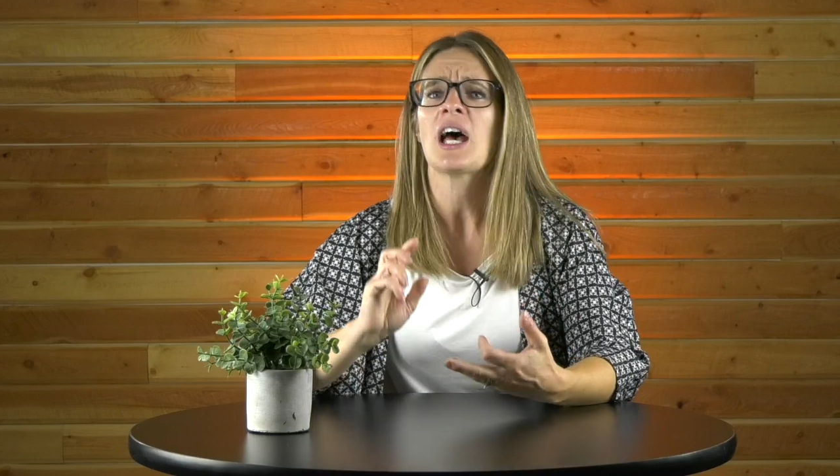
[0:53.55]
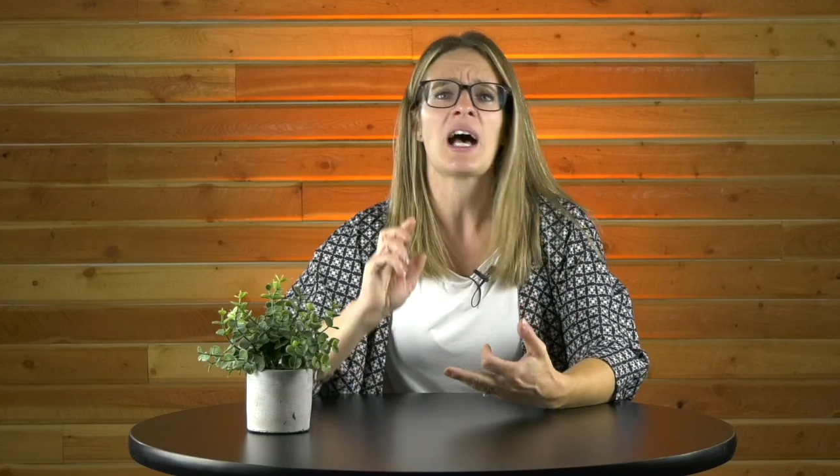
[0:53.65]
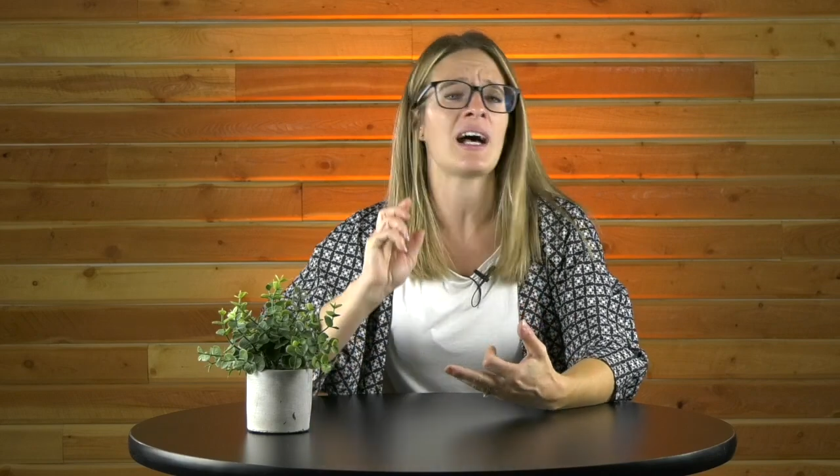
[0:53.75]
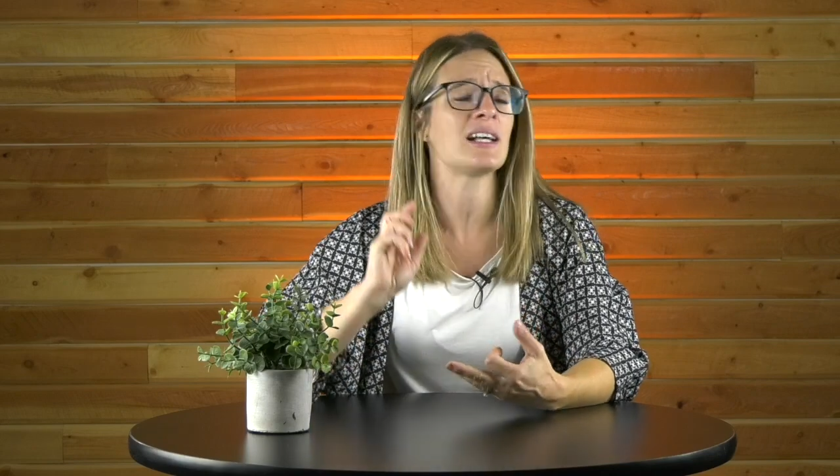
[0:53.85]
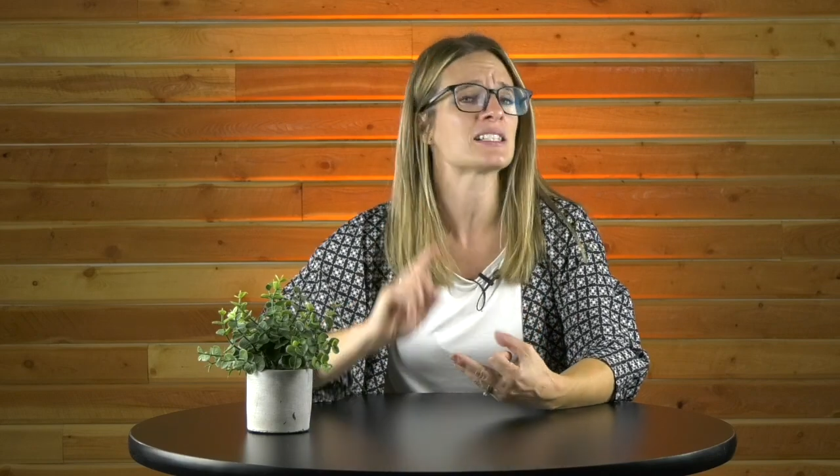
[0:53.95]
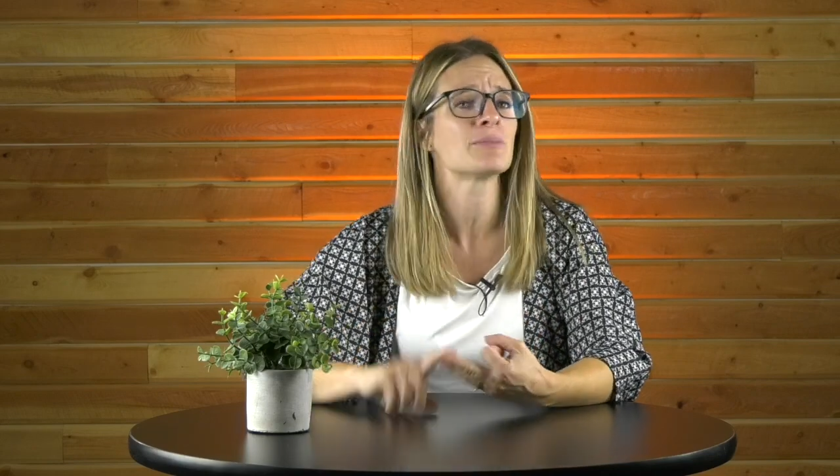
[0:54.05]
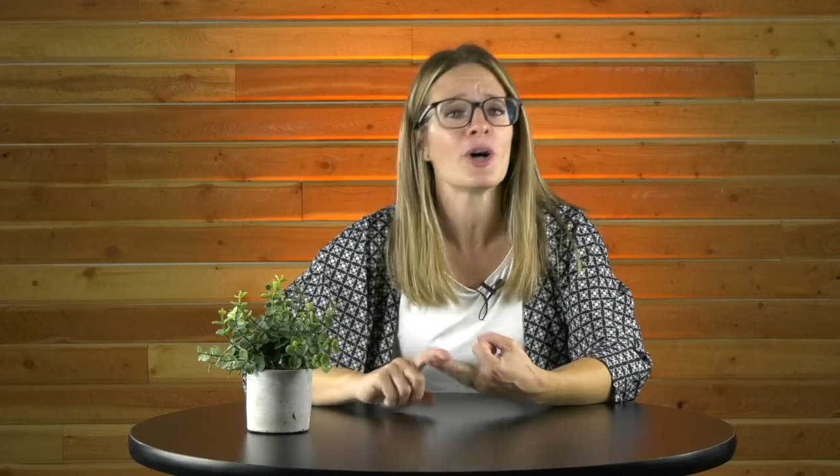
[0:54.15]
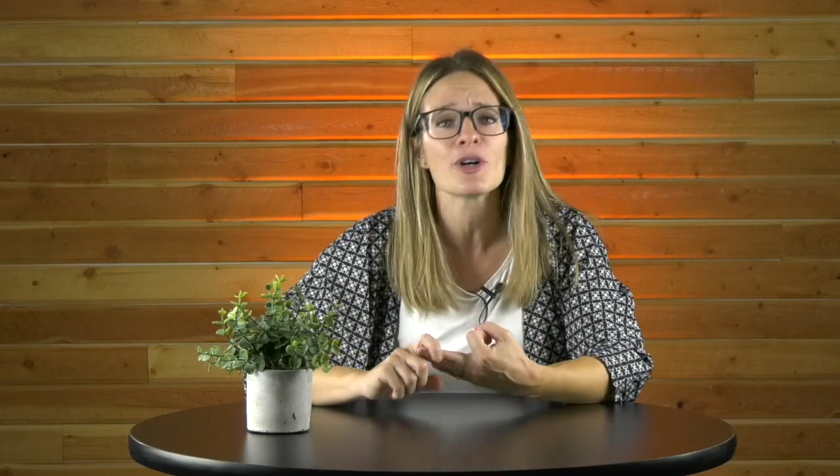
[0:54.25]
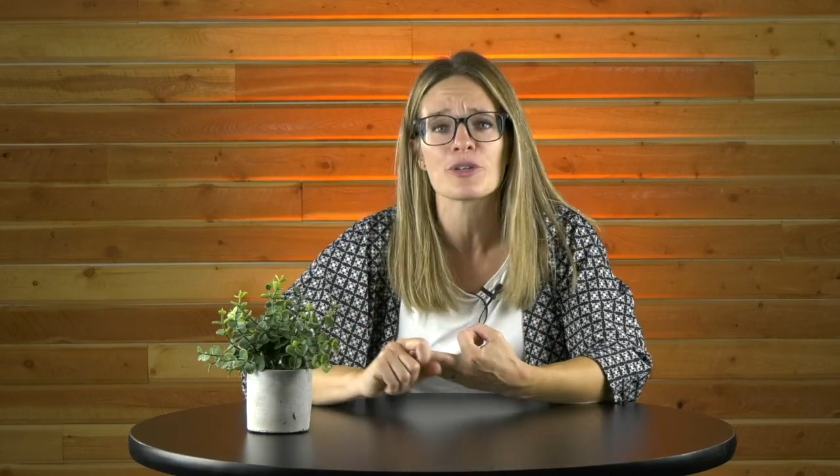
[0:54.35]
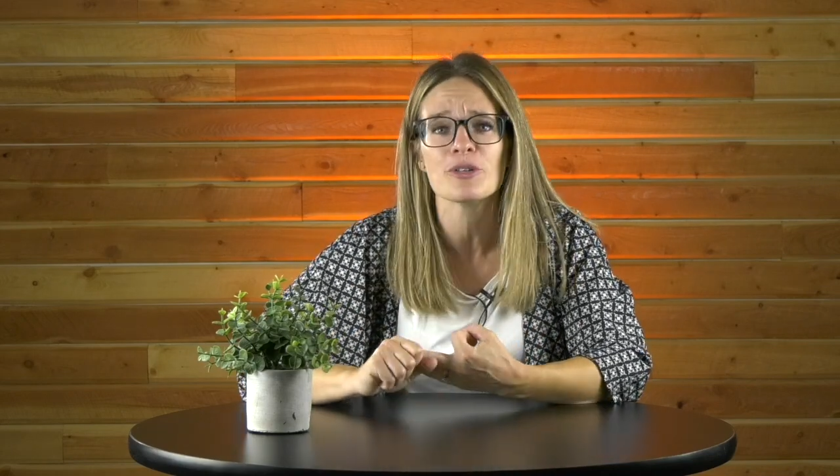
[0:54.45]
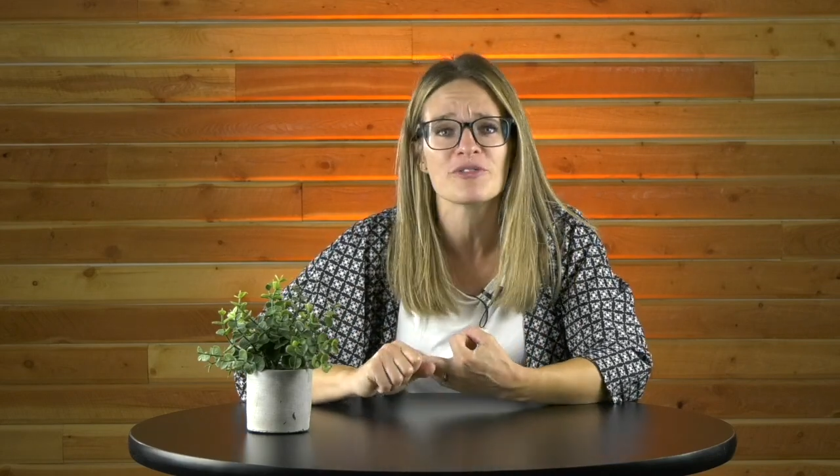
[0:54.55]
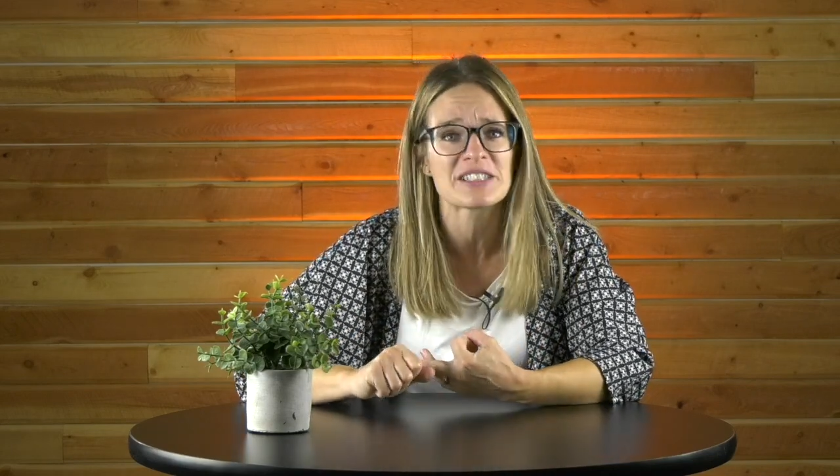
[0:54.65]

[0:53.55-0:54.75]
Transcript: uh, small group